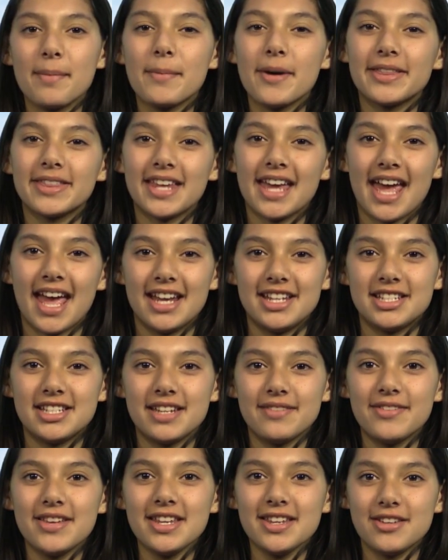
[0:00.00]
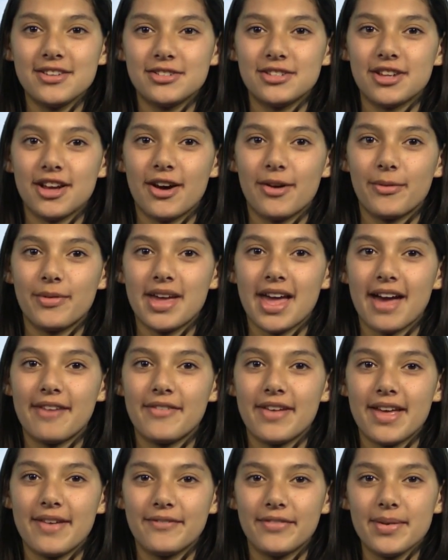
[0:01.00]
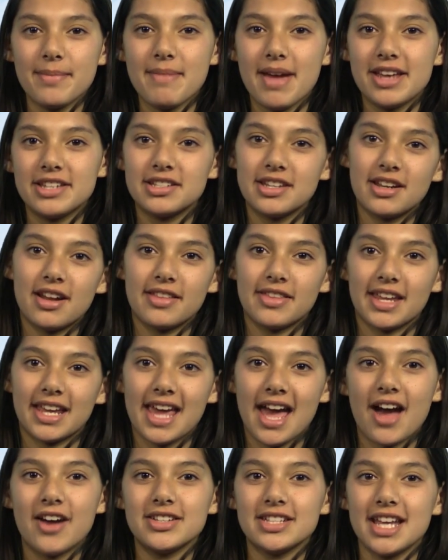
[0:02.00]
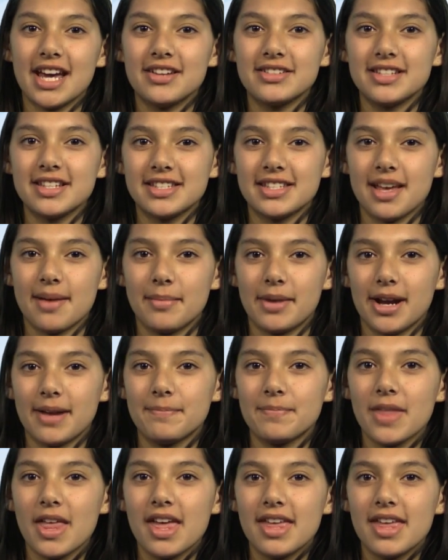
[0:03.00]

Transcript: up on the HTV News Show, we have information on the countdown to summer,